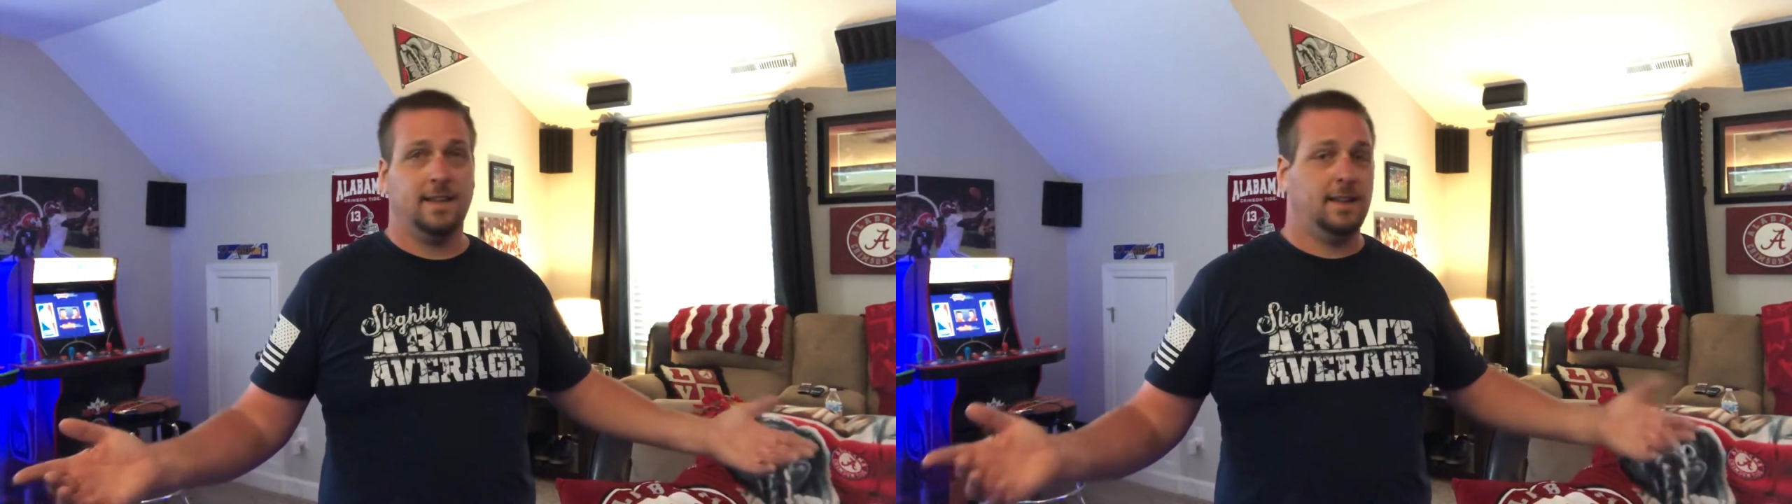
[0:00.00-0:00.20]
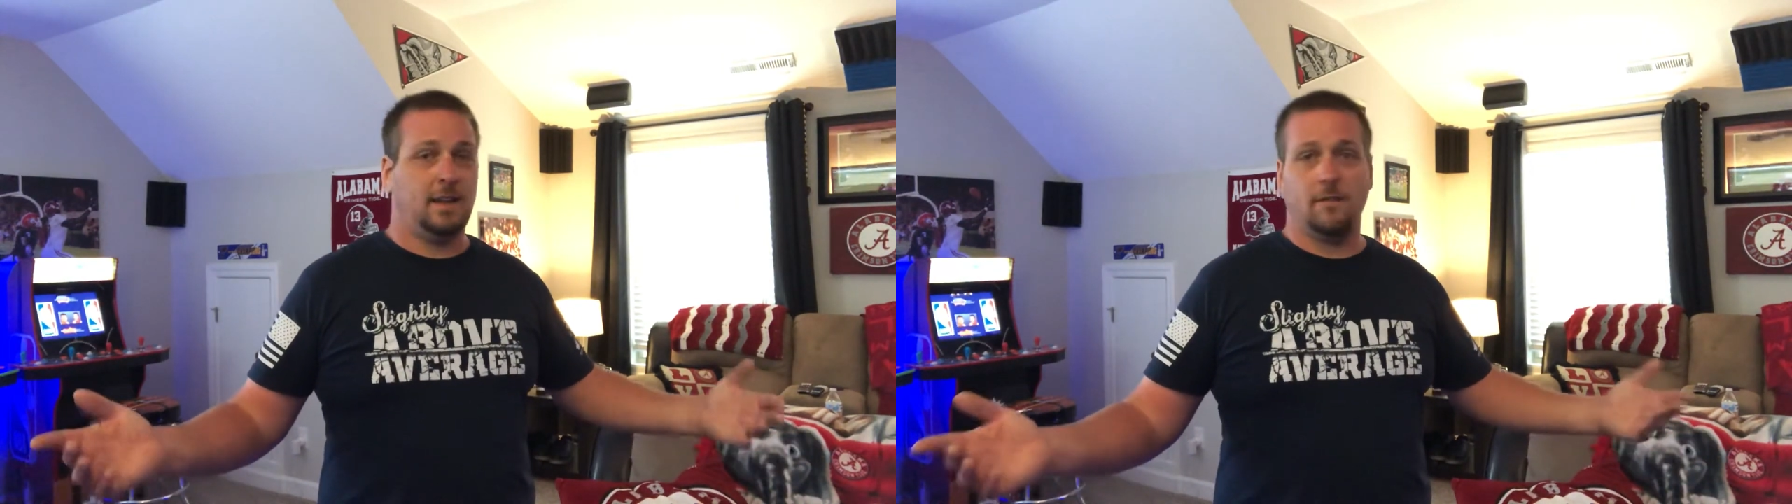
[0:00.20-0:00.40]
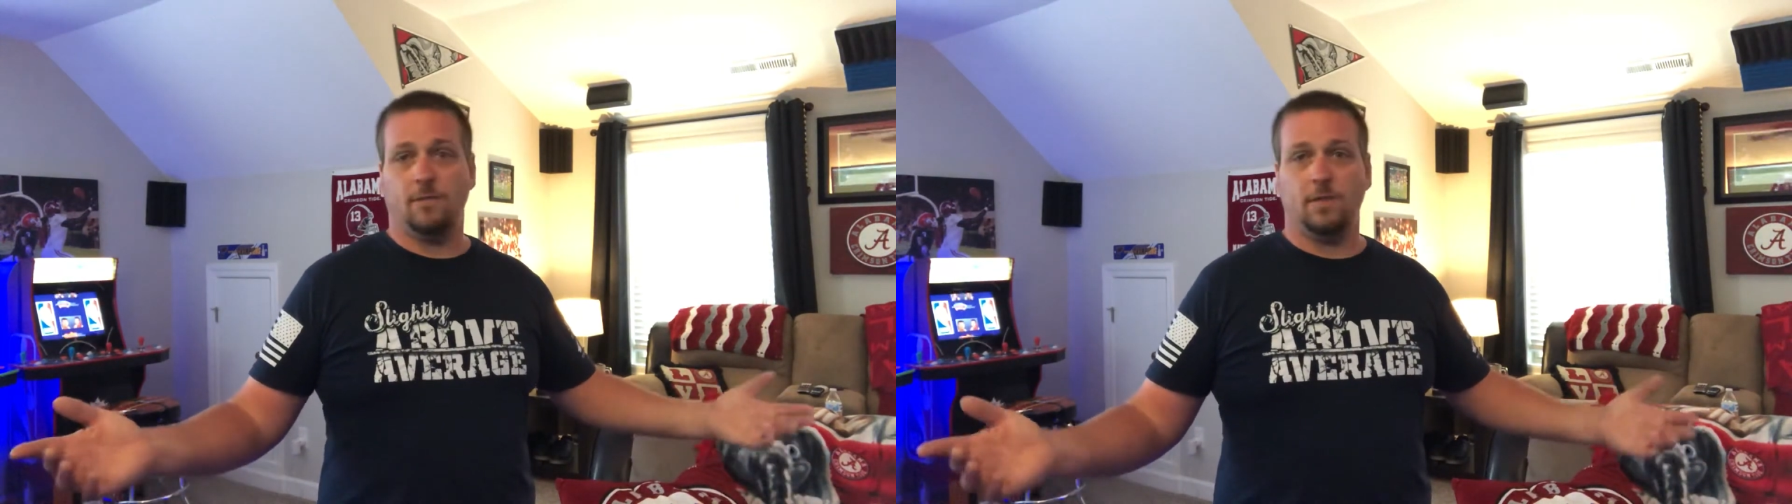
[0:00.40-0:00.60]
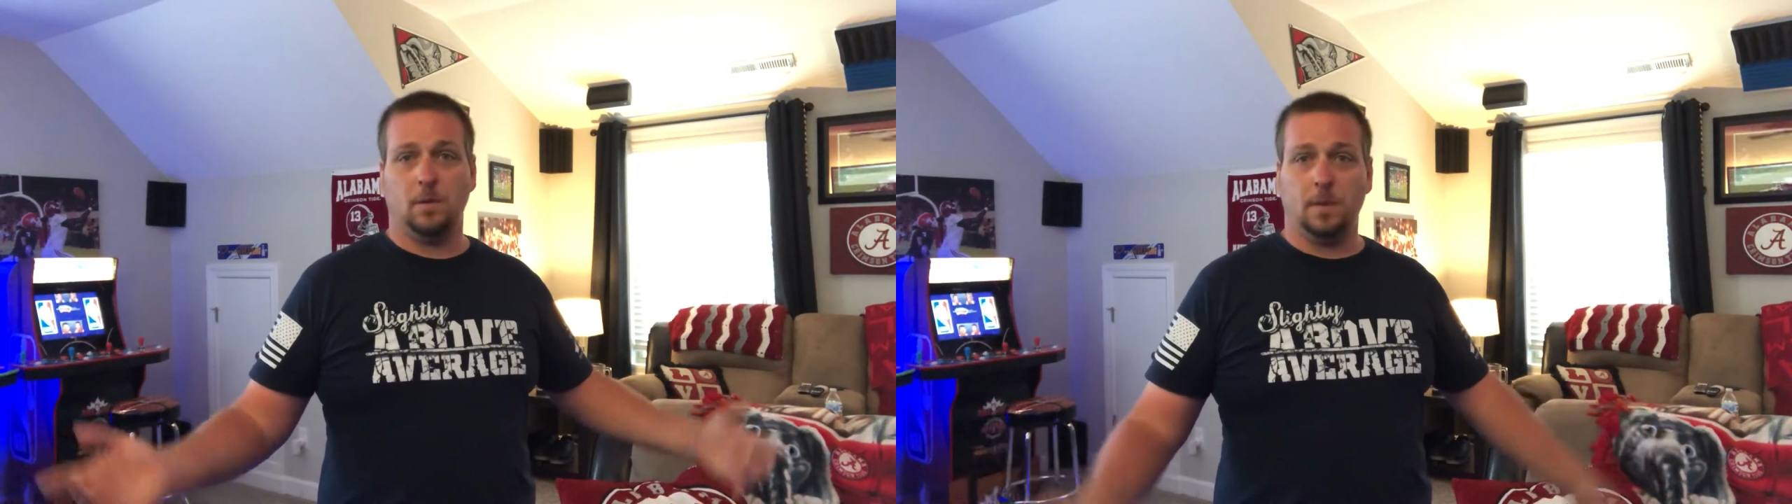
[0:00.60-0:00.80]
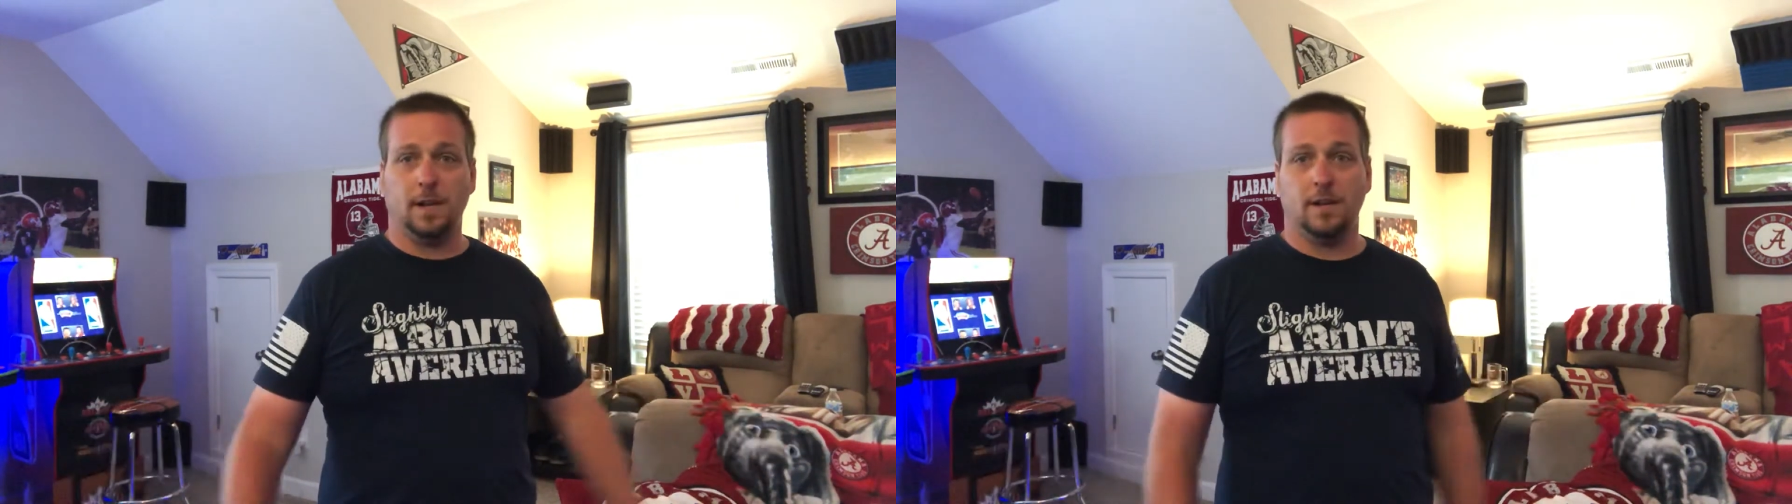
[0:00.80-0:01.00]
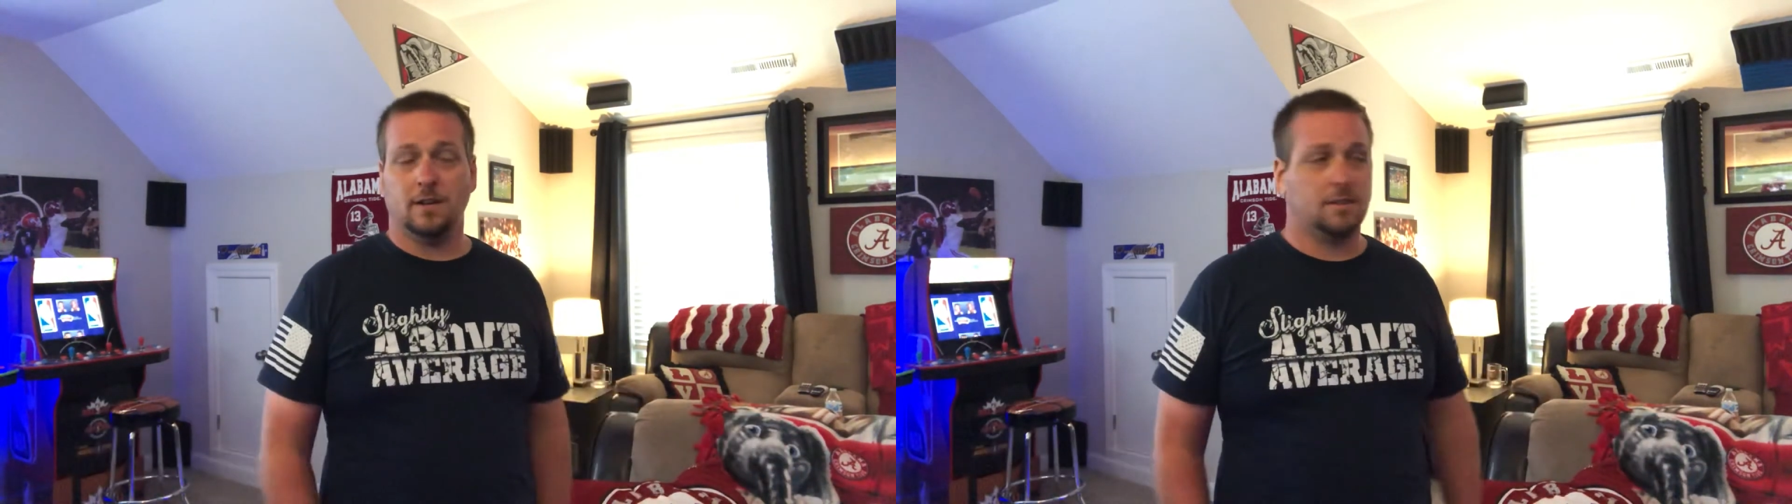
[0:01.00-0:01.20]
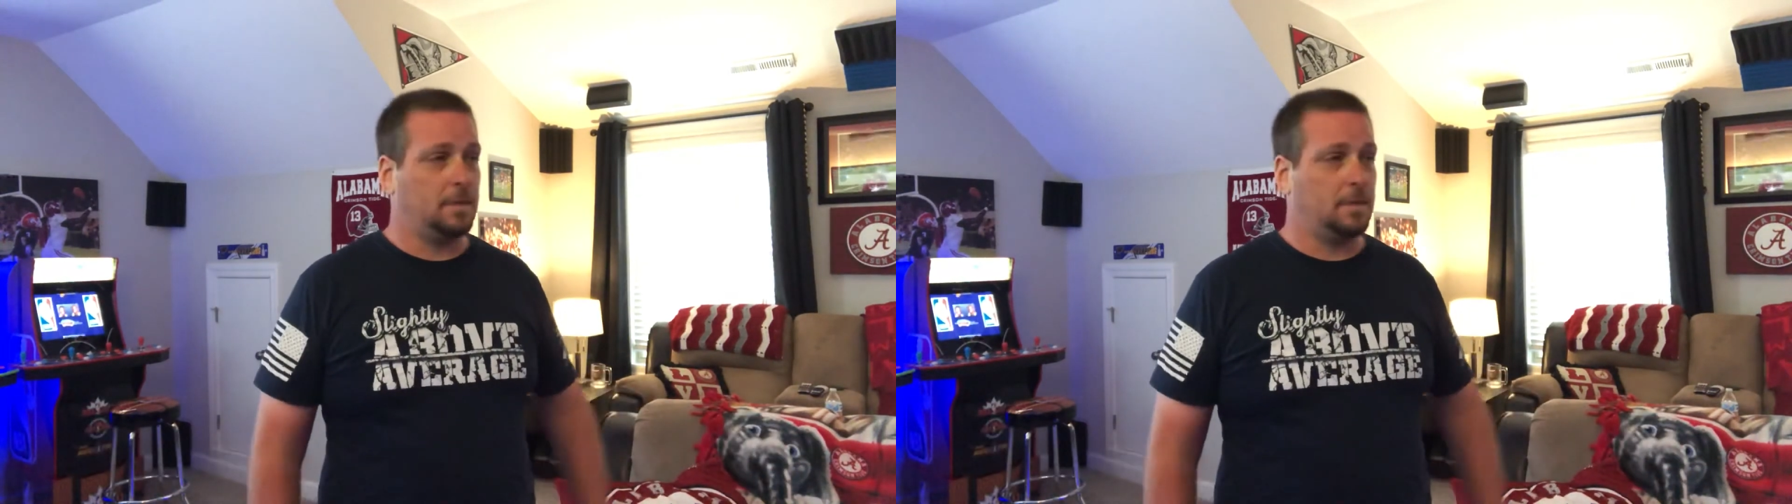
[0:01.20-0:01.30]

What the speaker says: Have a few beers,